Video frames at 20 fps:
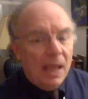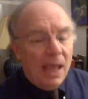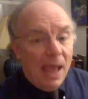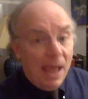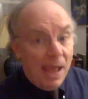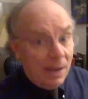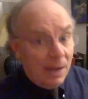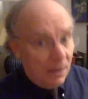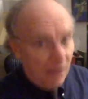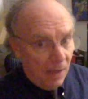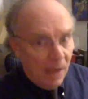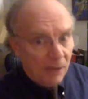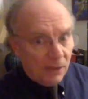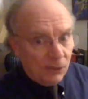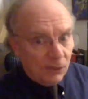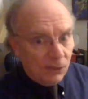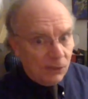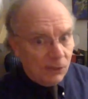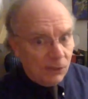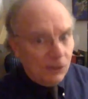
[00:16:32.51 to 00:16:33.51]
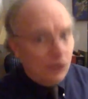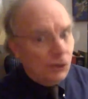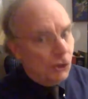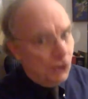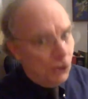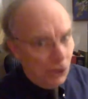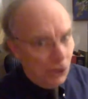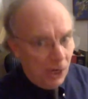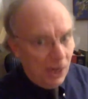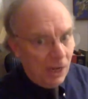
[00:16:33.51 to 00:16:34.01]
And yes,
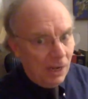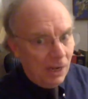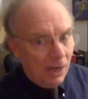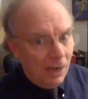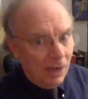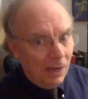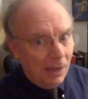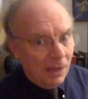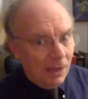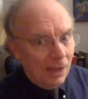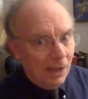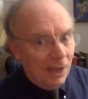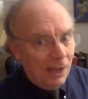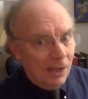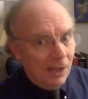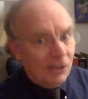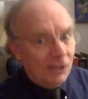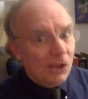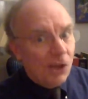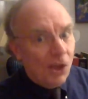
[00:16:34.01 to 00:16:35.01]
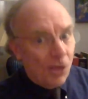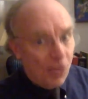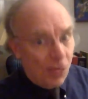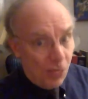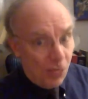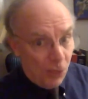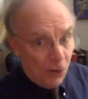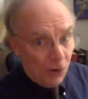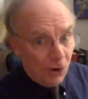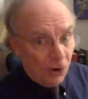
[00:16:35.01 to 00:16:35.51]
G is a
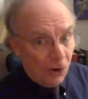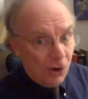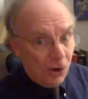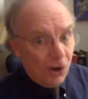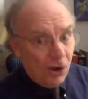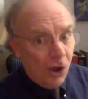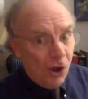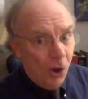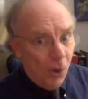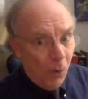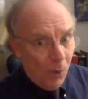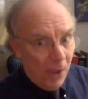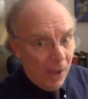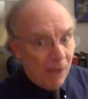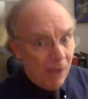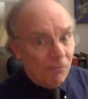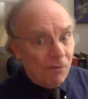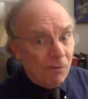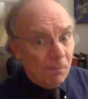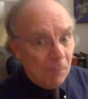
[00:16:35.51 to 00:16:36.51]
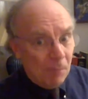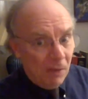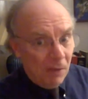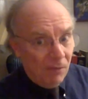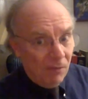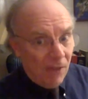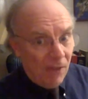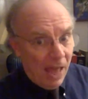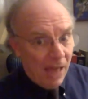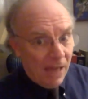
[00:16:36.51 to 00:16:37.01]
third away from B
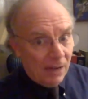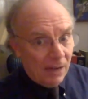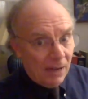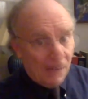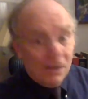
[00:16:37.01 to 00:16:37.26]
flat,